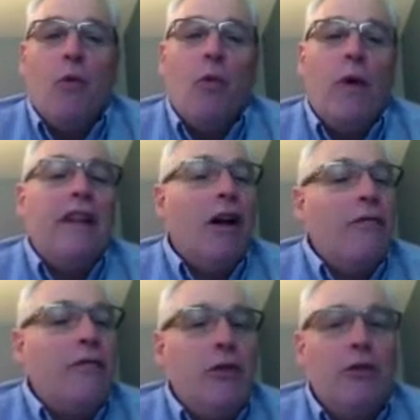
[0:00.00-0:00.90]
We
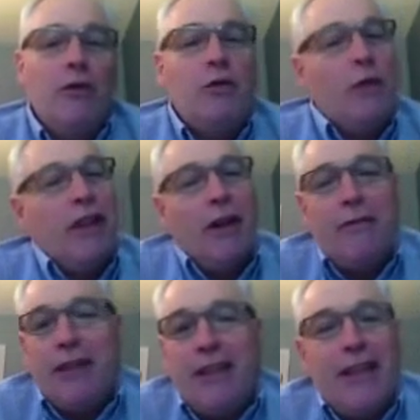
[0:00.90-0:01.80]
love news. We love
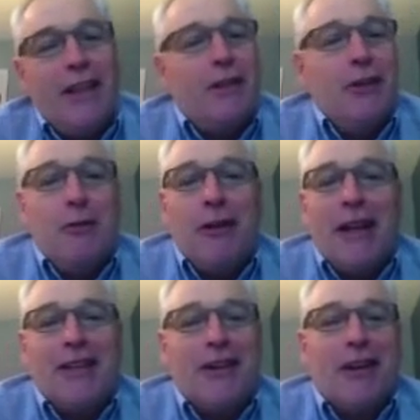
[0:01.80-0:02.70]
to tease new
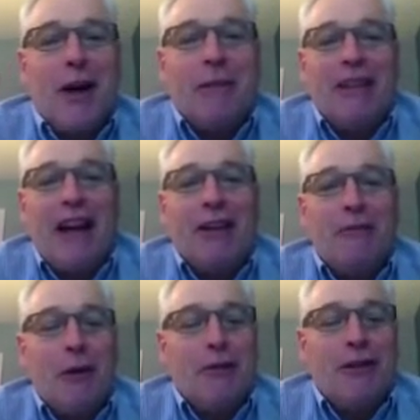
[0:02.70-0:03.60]
things that are coming down the road.